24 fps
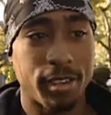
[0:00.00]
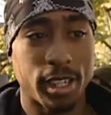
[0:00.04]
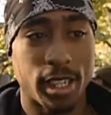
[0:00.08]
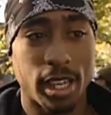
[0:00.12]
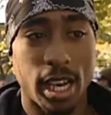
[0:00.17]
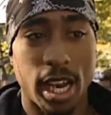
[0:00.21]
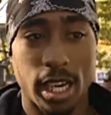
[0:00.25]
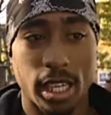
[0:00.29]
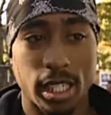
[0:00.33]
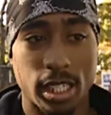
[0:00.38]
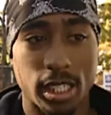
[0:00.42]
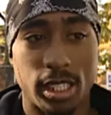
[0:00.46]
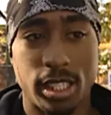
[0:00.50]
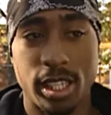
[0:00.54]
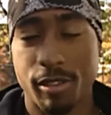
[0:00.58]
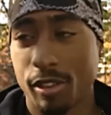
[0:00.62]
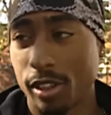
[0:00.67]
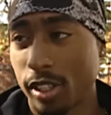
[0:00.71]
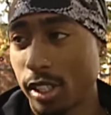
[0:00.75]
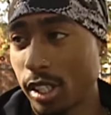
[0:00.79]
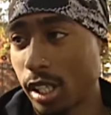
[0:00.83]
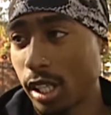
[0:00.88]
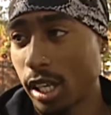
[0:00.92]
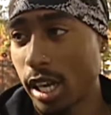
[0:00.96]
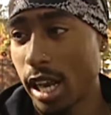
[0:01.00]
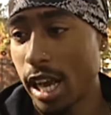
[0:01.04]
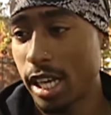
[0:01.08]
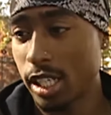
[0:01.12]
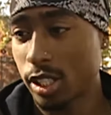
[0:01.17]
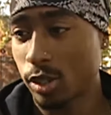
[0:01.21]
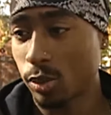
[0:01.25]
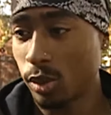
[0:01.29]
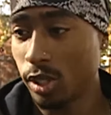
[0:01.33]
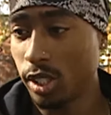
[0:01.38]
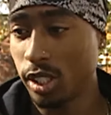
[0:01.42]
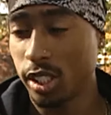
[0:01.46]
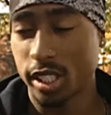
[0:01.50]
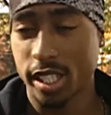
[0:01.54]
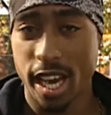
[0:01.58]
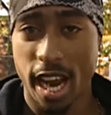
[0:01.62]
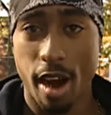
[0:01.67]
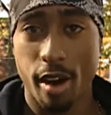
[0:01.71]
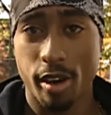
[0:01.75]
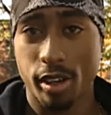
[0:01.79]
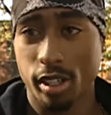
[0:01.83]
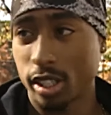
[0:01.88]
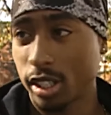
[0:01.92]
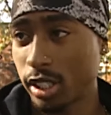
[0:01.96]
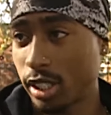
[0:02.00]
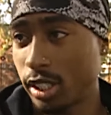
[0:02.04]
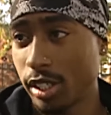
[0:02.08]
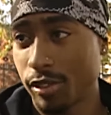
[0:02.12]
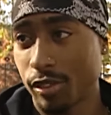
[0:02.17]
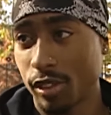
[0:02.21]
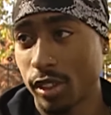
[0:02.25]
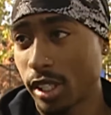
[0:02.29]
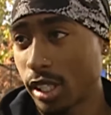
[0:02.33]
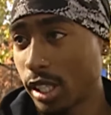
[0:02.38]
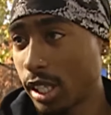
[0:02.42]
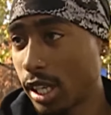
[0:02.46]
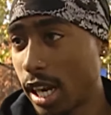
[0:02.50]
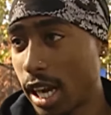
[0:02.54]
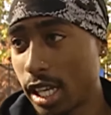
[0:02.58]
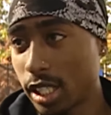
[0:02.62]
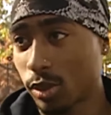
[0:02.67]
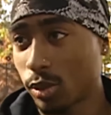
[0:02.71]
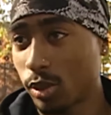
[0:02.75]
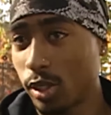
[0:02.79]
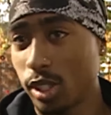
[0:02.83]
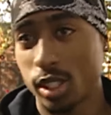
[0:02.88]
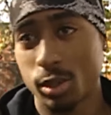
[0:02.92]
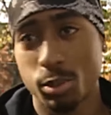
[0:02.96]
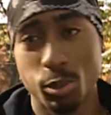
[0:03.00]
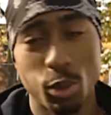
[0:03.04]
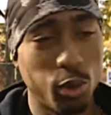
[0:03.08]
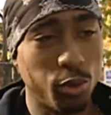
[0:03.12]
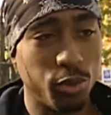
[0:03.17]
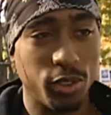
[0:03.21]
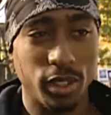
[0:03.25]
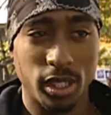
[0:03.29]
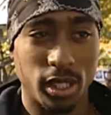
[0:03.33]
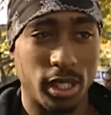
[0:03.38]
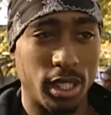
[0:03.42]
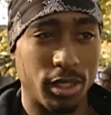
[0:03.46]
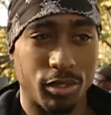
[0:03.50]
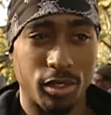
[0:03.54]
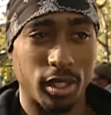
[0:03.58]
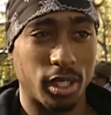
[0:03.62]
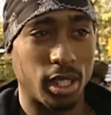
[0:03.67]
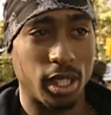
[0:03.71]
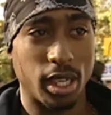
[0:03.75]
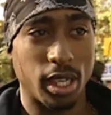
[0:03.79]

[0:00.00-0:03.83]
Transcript: Furthermore, there are claims that he shared some unexpected